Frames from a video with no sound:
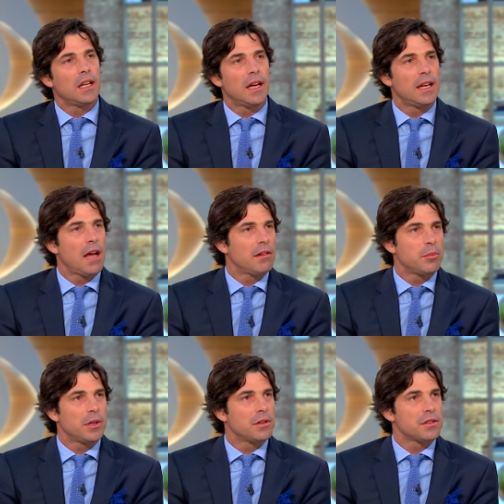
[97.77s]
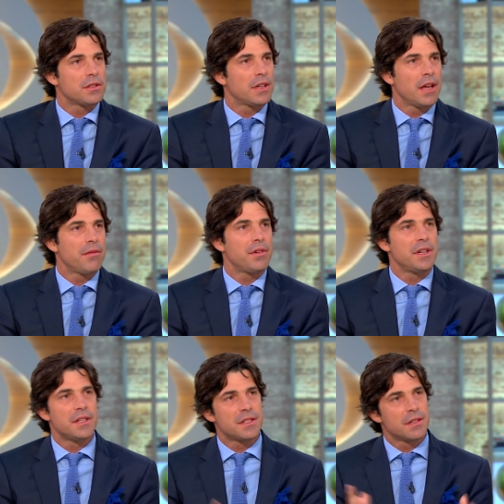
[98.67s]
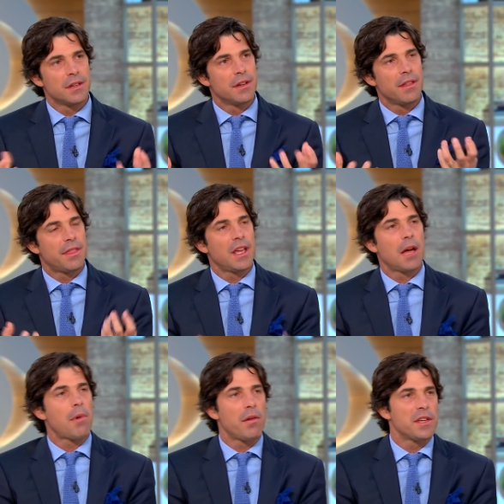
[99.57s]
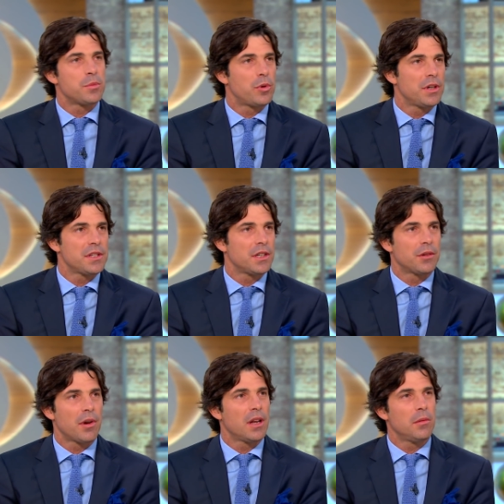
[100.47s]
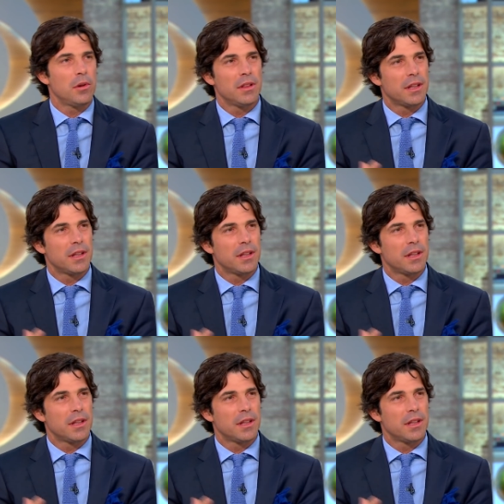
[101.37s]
I love it because every thing about the sport is incredible.